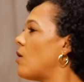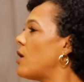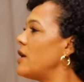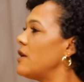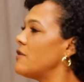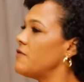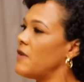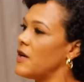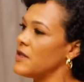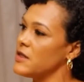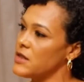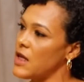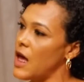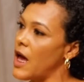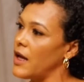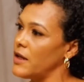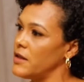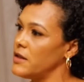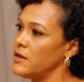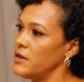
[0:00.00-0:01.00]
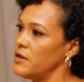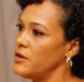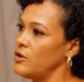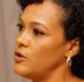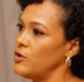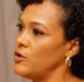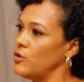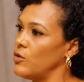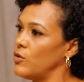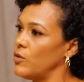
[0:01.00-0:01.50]
all a facade,
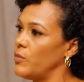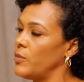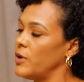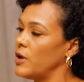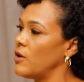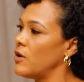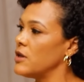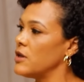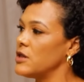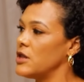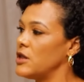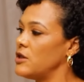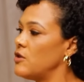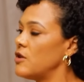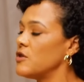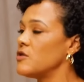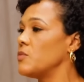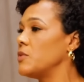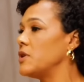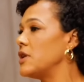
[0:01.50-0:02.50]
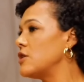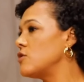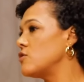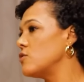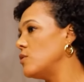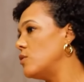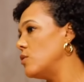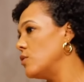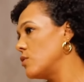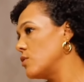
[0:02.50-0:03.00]
you know, because he just wanted
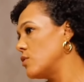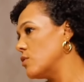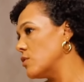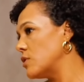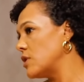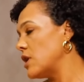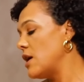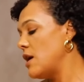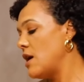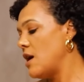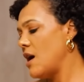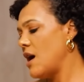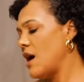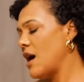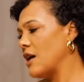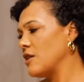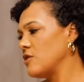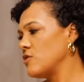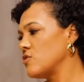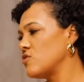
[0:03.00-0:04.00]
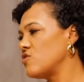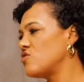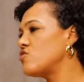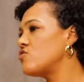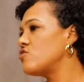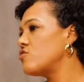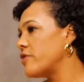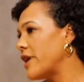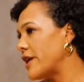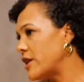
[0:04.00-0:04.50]
to look good and to
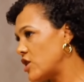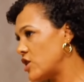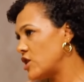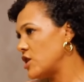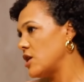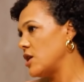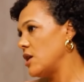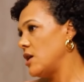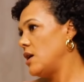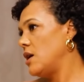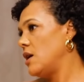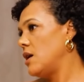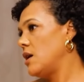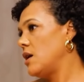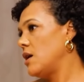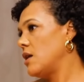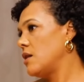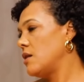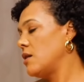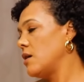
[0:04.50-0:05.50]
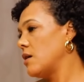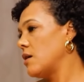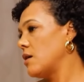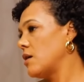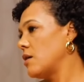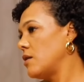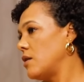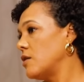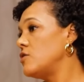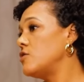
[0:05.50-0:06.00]
stretch
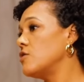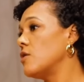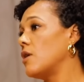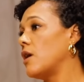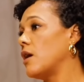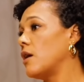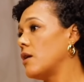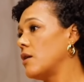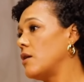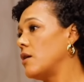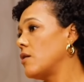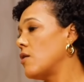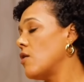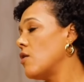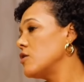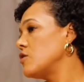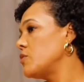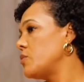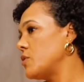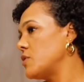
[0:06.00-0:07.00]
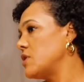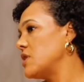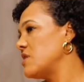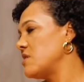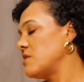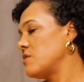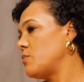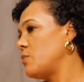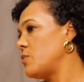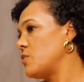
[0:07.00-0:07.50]
the court for
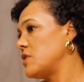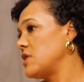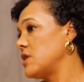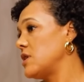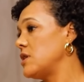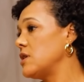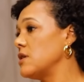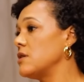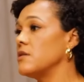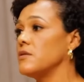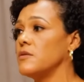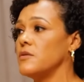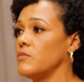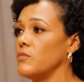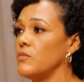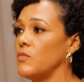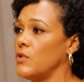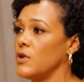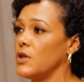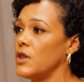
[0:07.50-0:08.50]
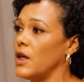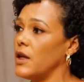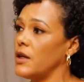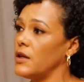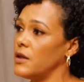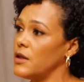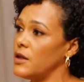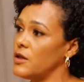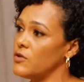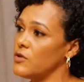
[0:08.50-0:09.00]
these proceedings more
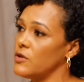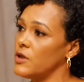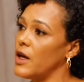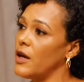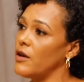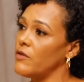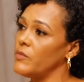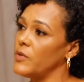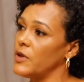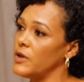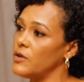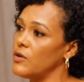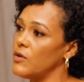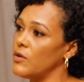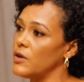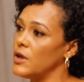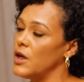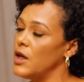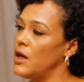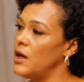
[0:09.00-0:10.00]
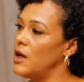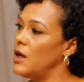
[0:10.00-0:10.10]
than it should have been done.